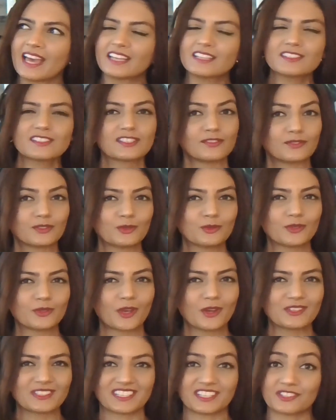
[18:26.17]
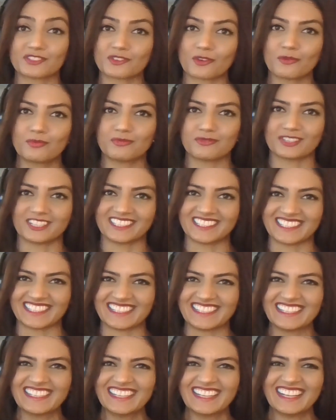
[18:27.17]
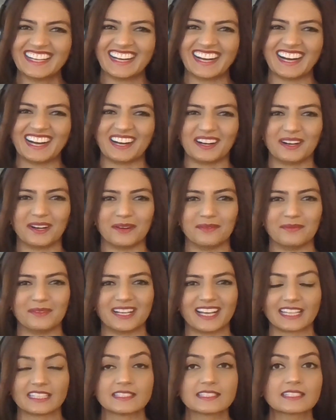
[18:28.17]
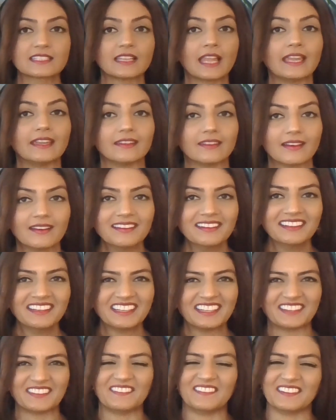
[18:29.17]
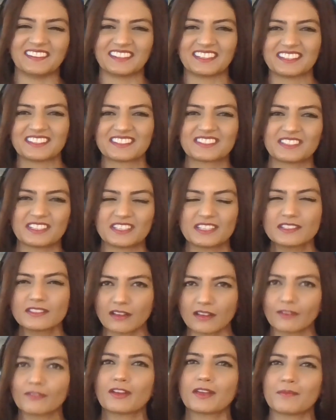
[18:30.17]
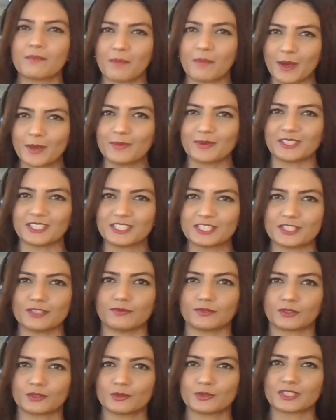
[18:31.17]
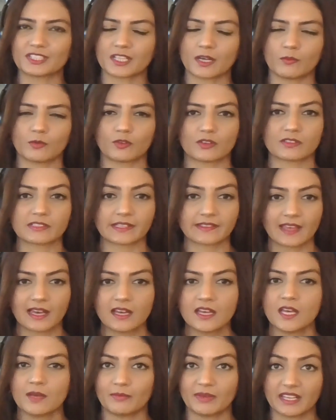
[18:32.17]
it's difficult though, because he's so pretty and slender, that it's, in my opinion, difficult to come across like that.